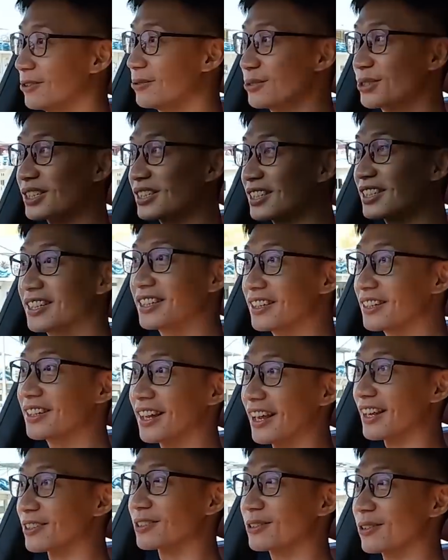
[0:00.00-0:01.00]
you just hear
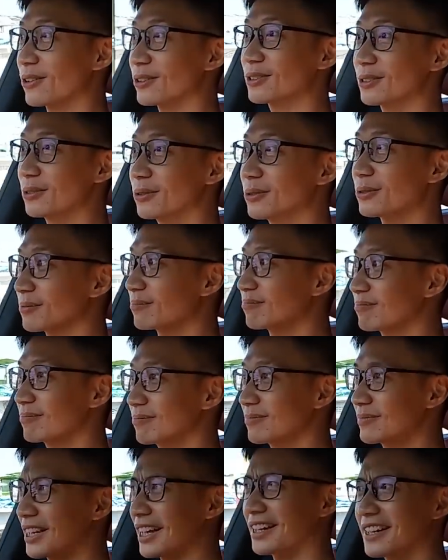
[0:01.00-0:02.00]
the exhaust note
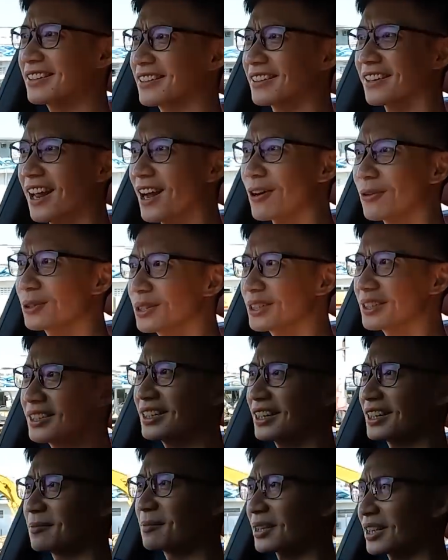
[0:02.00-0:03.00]
getting
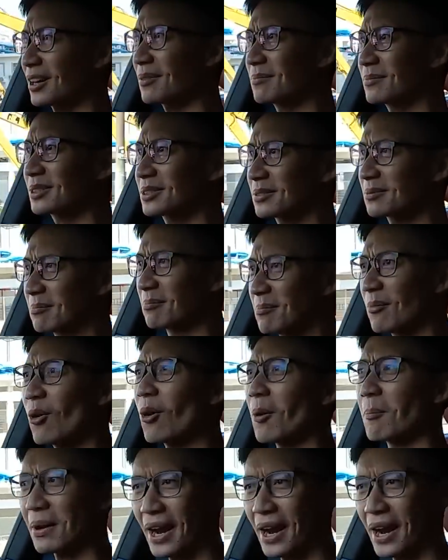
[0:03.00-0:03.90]
louder and it becomes more